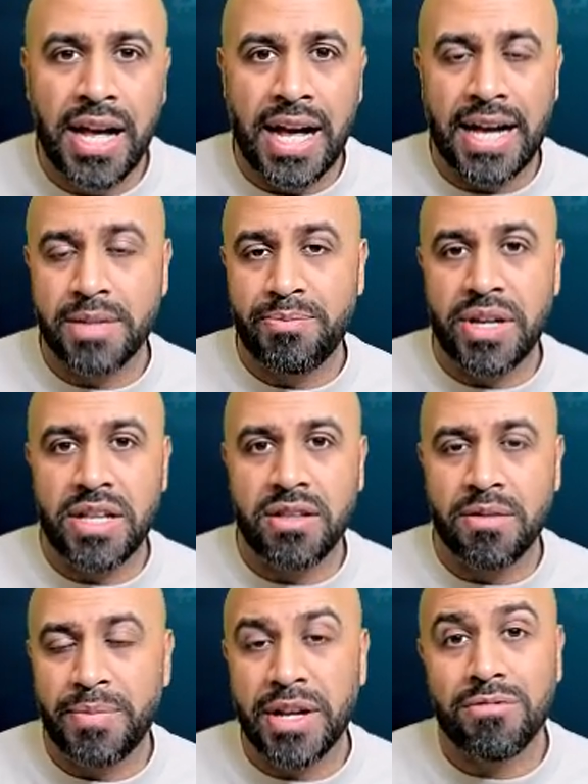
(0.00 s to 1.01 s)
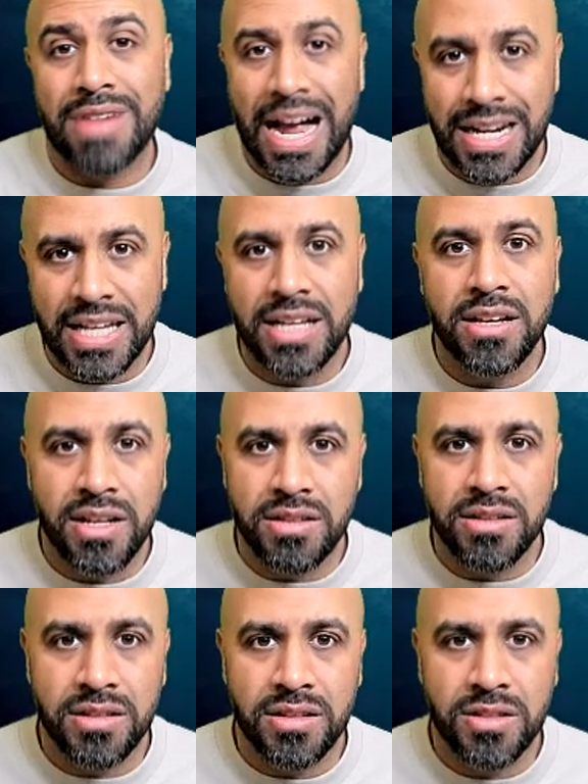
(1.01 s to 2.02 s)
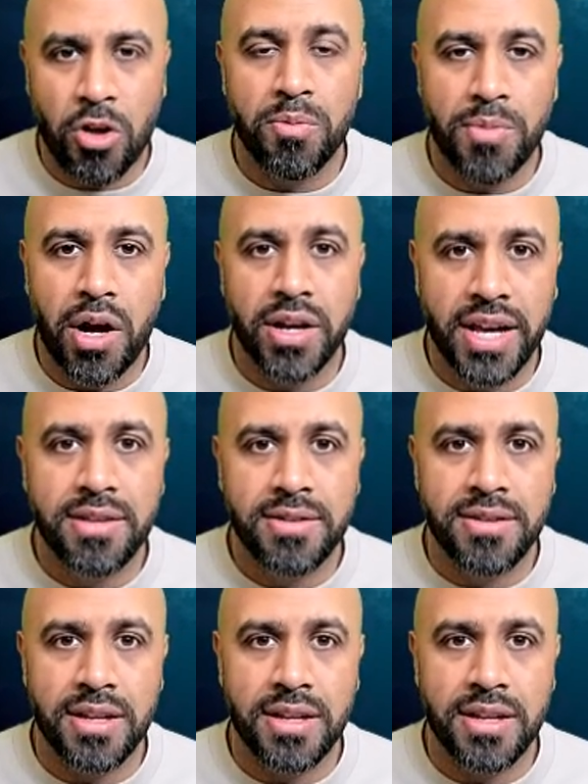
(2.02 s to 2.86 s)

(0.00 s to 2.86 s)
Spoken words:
has been the big rally in stock markets.